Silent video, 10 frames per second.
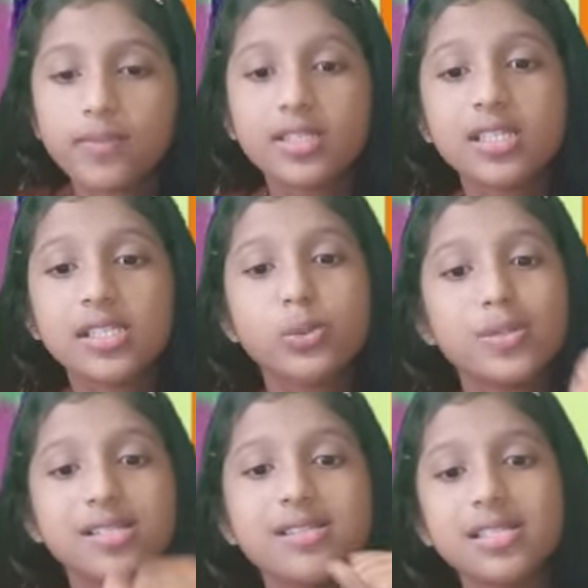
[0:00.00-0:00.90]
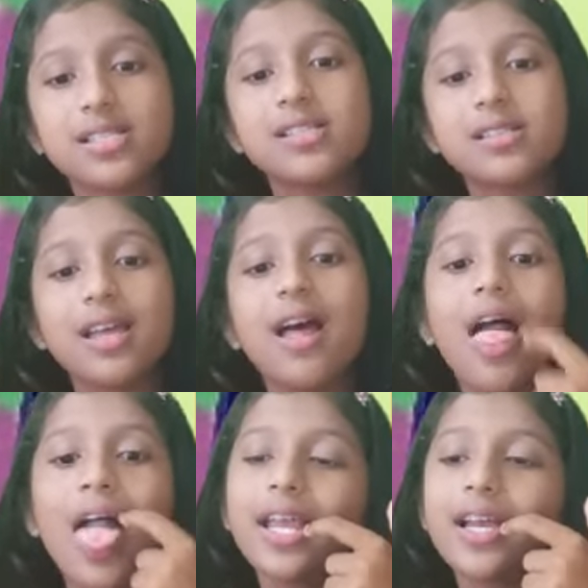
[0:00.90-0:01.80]
The sweet is tasted there.
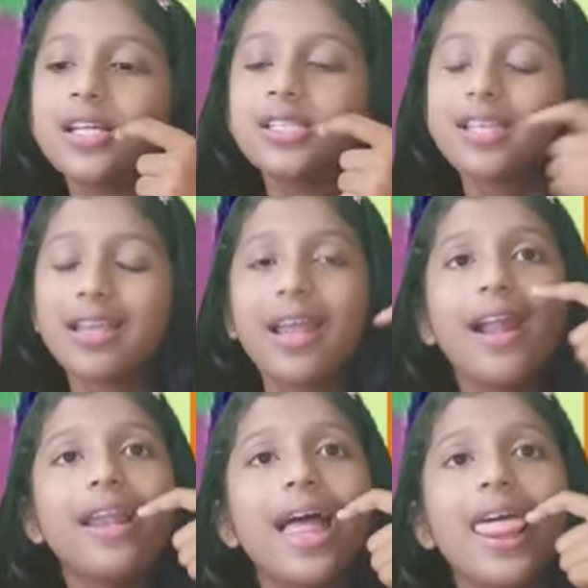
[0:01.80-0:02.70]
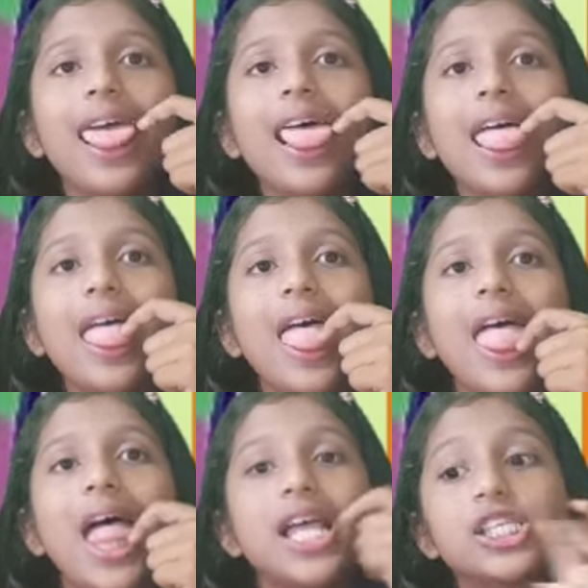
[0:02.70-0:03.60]
Here, second,
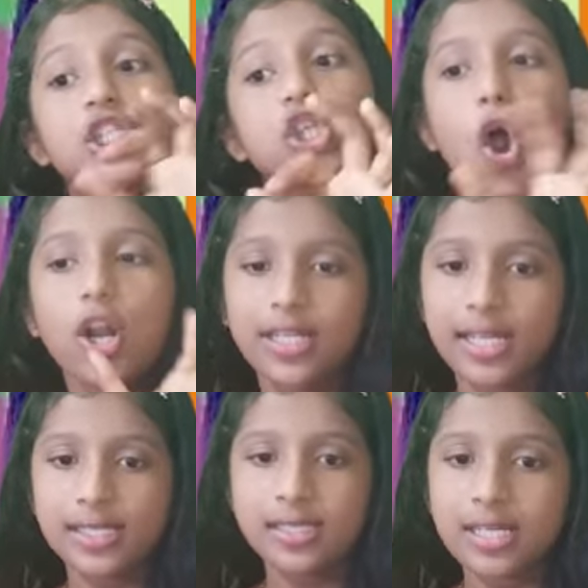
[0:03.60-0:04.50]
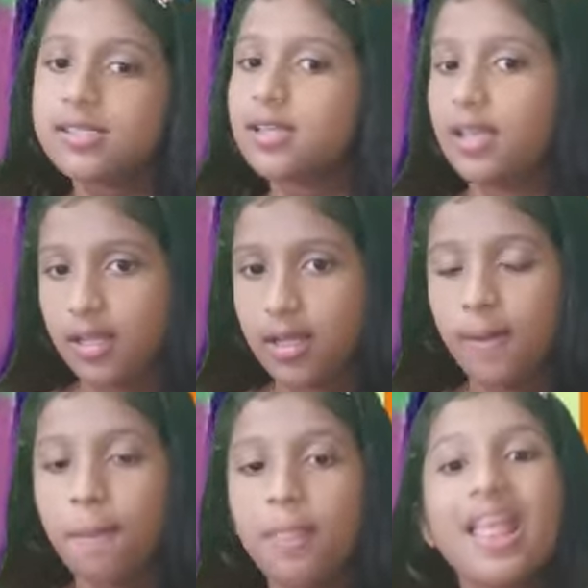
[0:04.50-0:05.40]
salty is tasted
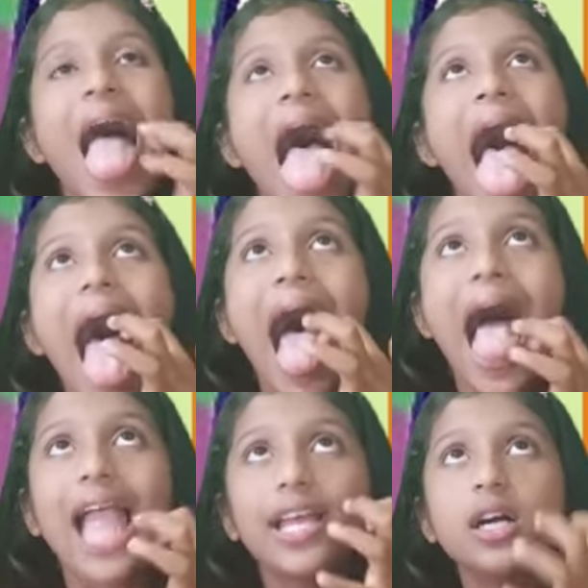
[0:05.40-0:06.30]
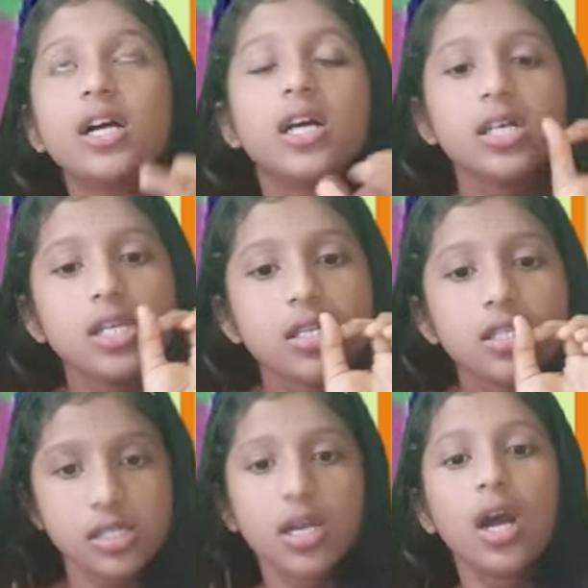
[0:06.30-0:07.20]
here. Here,
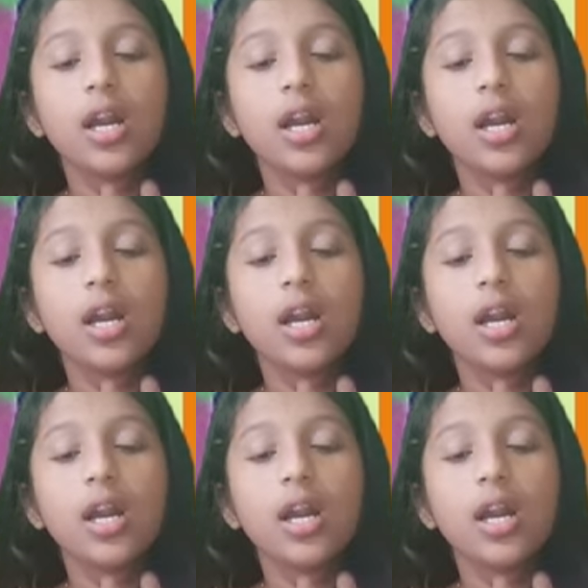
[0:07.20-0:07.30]
third